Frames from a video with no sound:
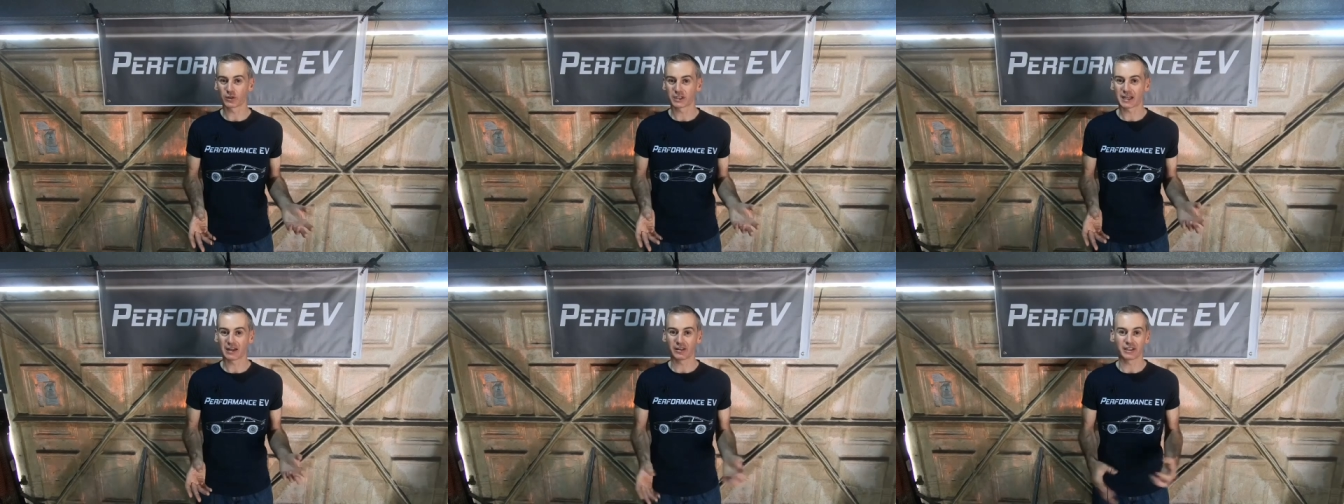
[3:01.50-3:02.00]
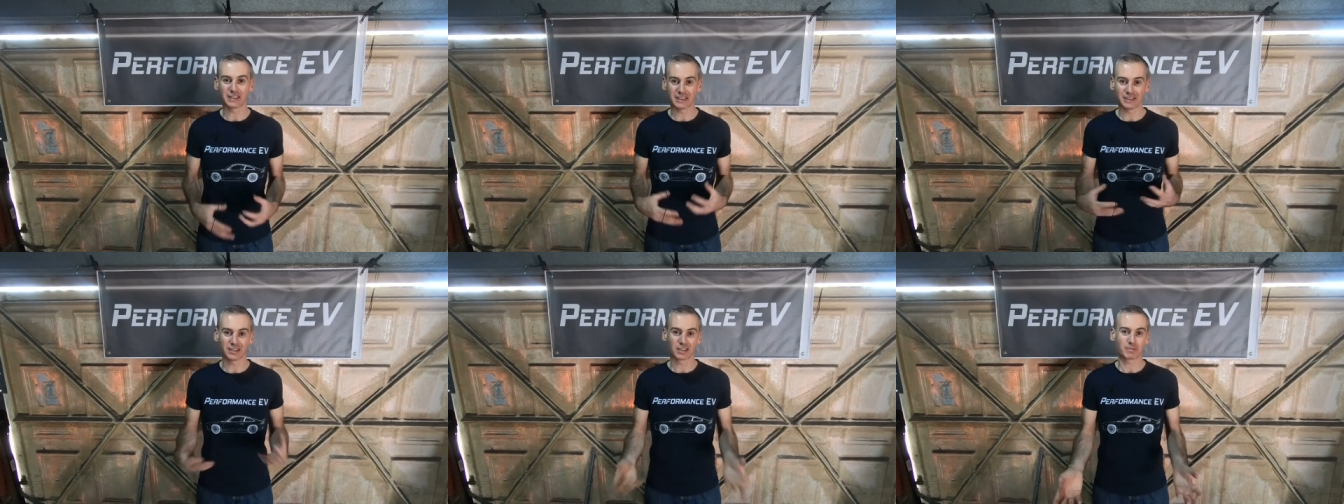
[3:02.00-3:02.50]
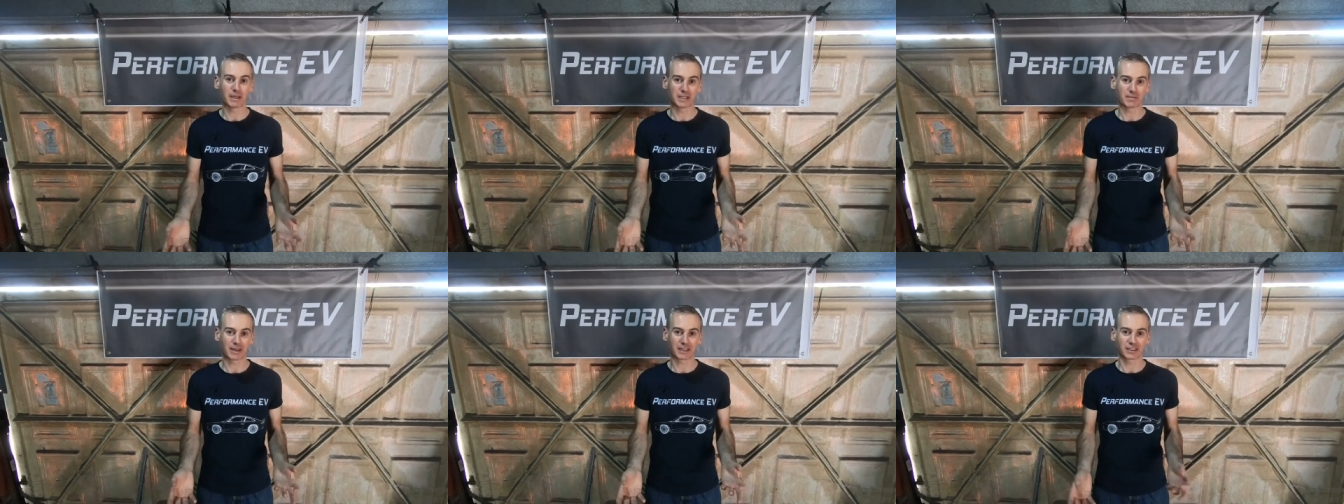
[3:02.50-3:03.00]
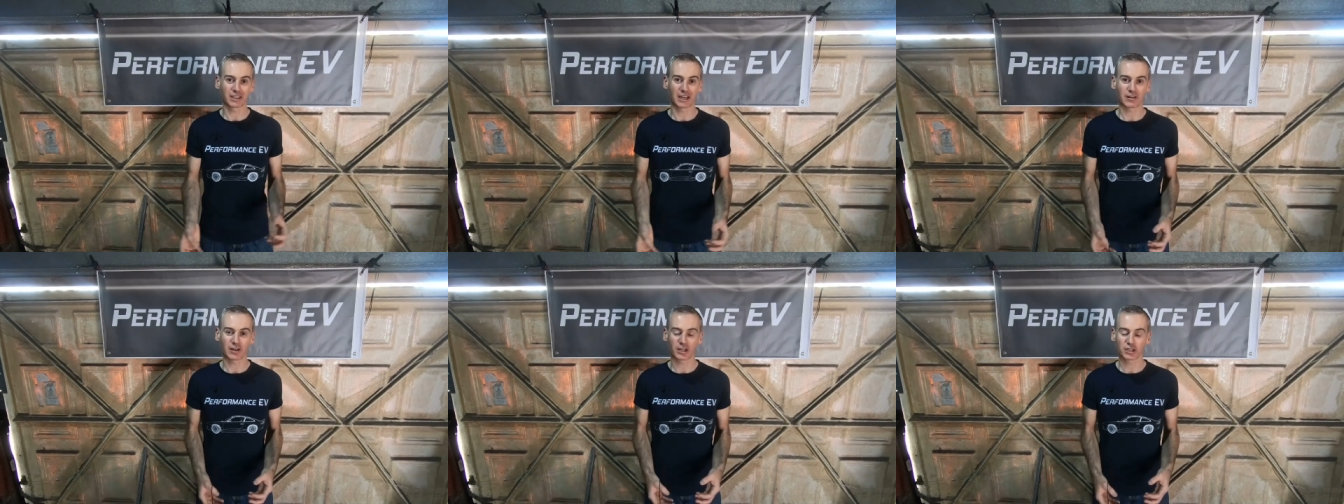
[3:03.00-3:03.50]
it down. I needed the space back in the
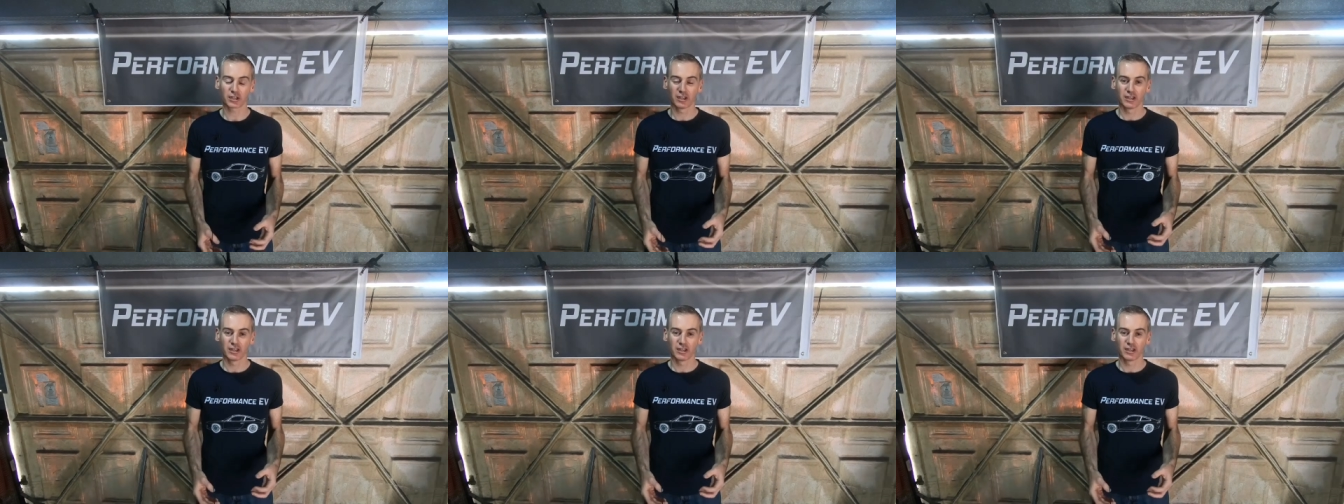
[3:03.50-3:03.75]
garage,